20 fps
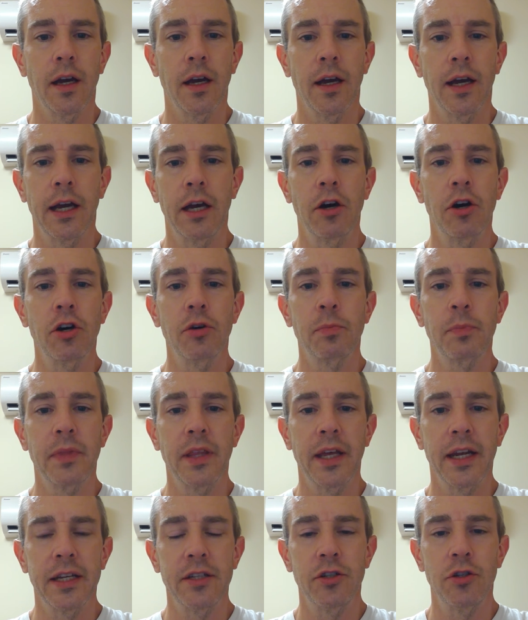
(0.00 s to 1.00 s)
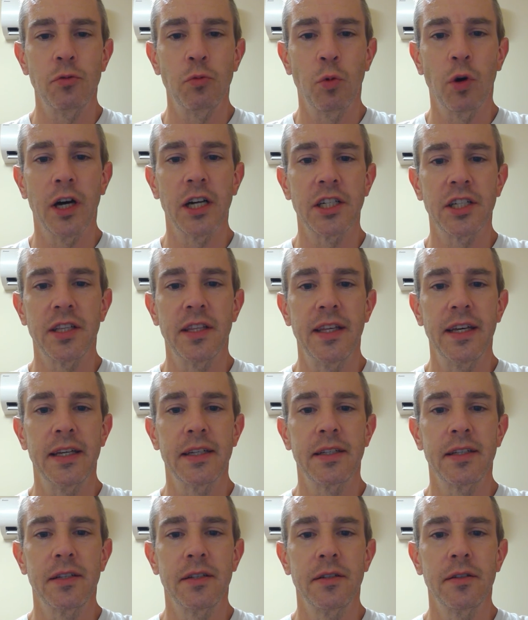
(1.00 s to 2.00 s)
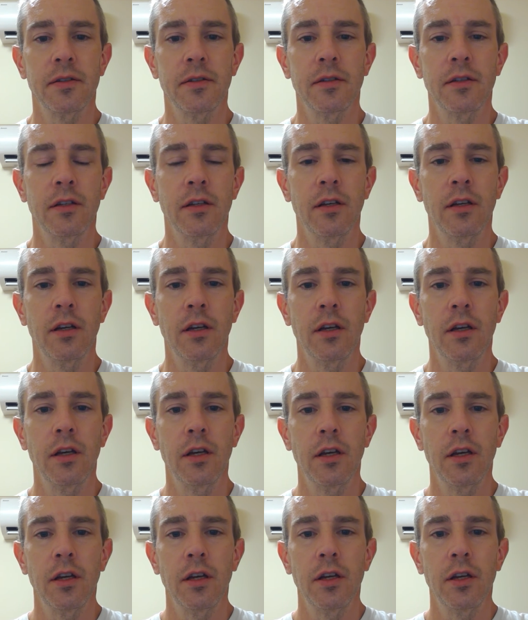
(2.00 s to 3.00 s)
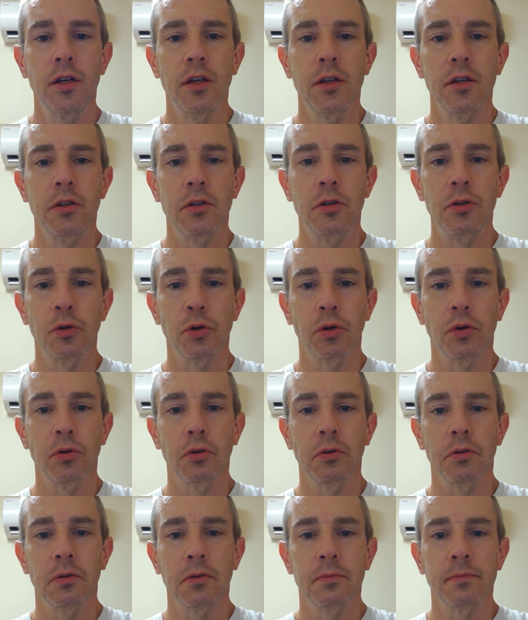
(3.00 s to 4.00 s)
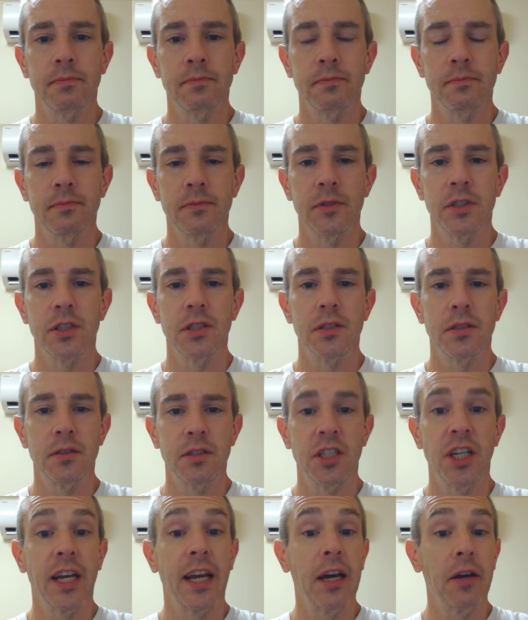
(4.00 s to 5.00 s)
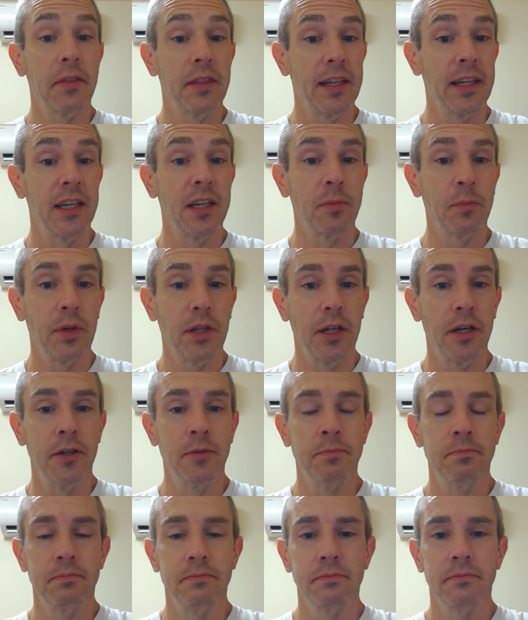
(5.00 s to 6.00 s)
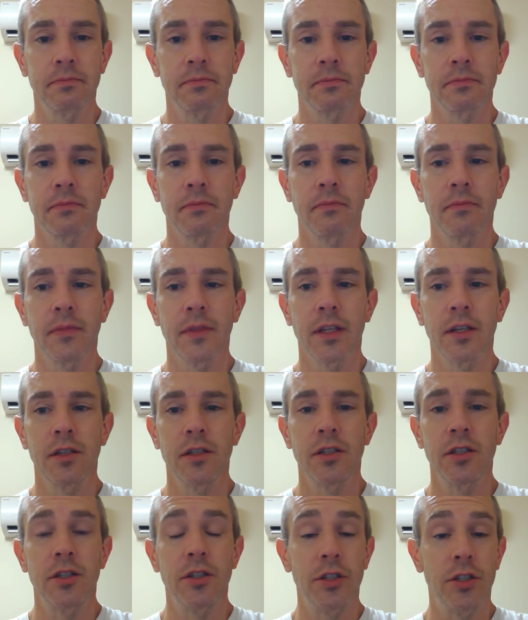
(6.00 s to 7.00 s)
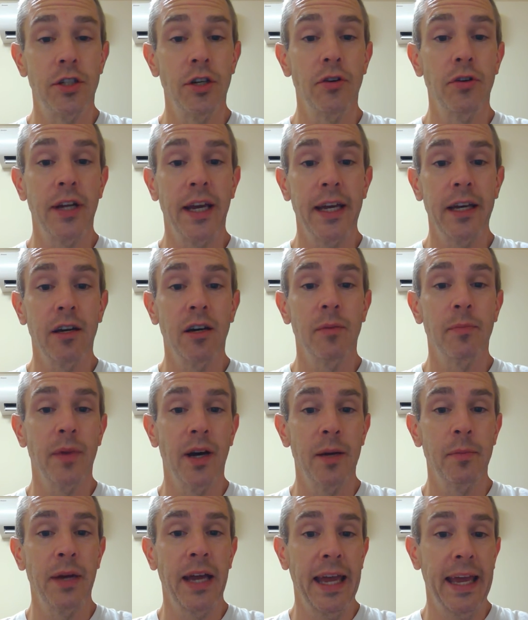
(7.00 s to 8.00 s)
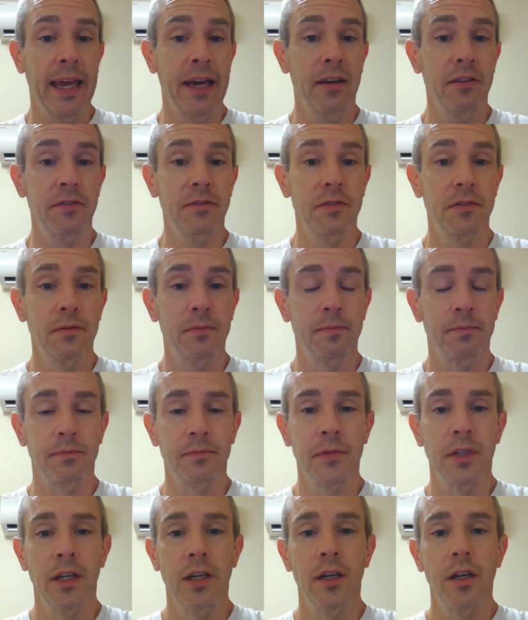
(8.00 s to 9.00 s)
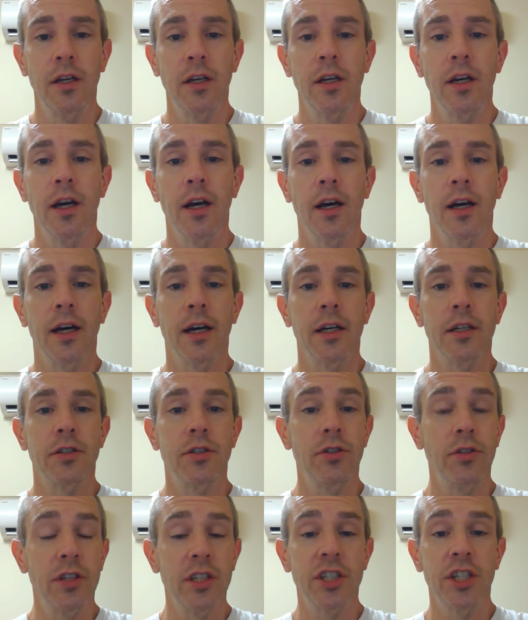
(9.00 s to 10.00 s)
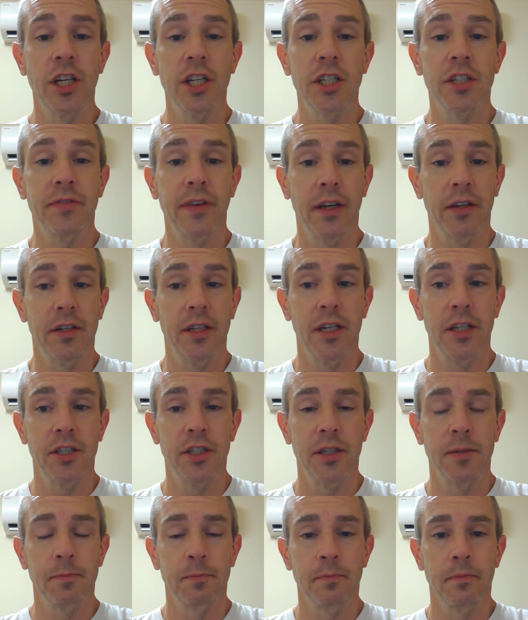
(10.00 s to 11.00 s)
I hope that as you watch this, you'll check out the link below, donate on my behalf to the Change Foundation.